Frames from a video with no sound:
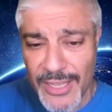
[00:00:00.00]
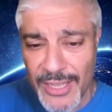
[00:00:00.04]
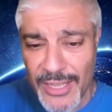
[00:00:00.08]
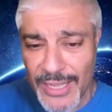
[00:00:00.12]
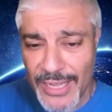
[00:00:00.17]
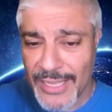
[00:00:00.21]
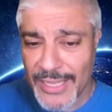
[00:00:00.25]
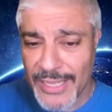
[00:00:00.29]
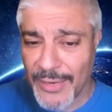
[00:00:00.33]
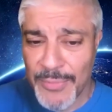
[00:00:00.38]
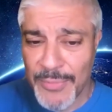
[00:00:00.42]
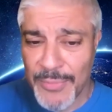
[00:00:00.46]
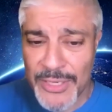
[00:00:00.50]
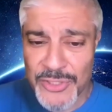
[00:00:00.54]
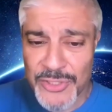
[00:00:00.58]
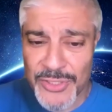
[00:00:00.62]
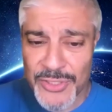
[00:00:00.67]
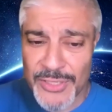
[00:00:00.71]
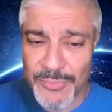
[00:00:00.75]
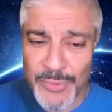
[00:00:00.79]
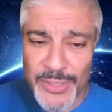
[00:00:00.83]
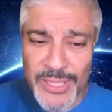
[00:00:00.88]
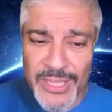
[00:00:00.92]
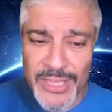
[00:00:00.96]
I got to make sure
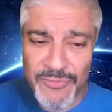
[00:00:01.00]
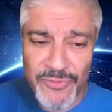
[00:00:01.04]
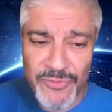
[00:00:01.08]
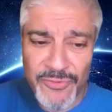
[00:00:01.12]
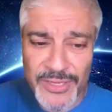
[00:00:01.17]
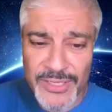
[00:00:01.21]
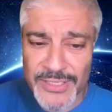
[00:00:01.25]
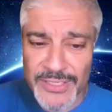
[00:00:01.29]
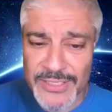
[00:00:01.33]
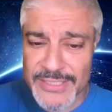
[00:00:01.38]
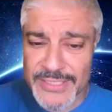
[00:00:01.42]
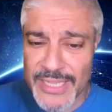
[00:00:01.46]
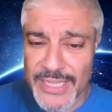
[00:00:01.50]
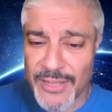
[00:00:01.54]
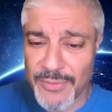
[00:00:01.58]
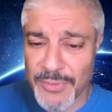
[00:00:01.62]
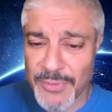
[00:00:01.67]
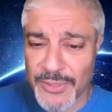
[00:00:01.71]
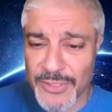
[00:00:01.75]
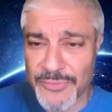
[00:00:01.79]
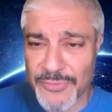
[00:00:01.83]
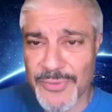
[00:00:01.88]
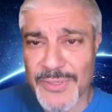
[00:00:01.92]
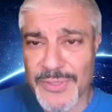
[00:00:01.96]
that we had freaking sound,
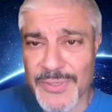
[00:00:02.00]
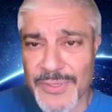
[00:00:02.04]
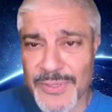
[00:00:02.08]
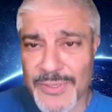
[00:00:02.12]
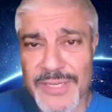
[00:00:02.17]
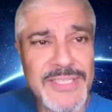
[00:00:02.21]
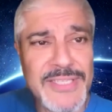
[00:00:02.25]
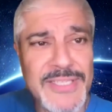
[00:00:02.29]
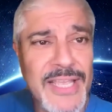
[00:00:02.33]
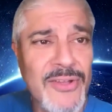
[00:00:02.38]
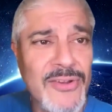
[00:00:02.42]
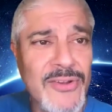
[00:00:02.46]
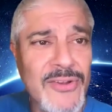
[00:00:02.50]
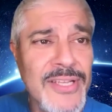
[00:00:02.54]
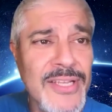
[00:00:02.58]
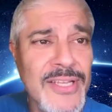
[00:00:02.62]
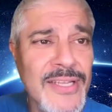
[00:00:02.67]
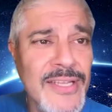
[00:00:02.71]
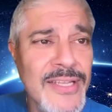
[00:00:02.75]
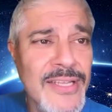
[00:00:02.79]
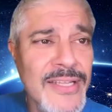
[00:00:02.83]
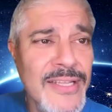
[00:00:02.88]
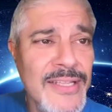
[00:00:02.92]
because if we didn't have sound,